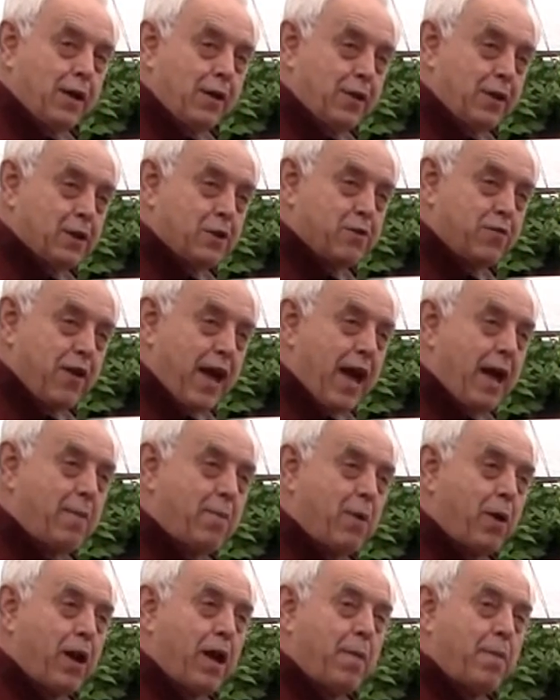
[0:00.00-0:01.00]
this van
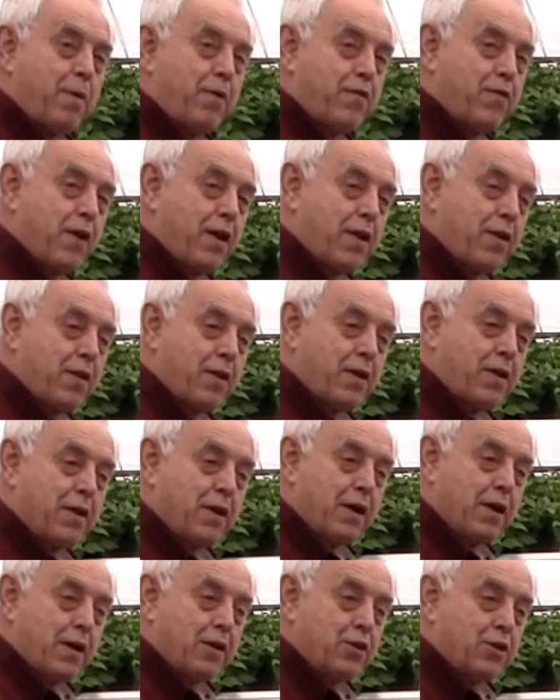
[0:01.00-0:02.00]
pulled up in front of the
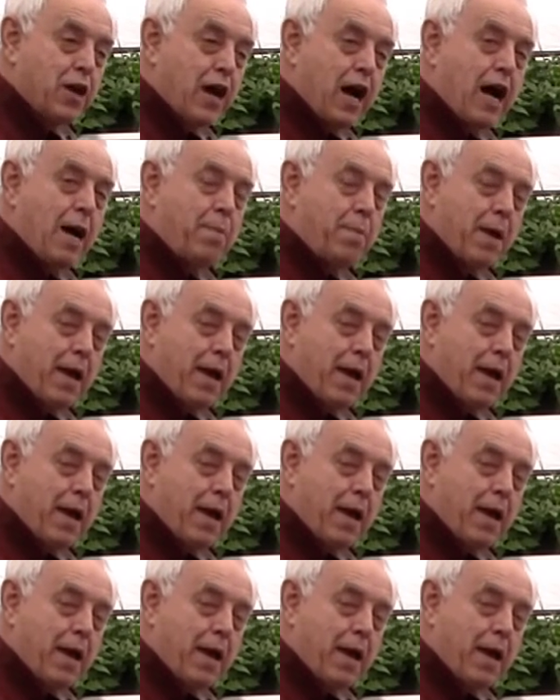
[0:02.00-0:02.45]
shop,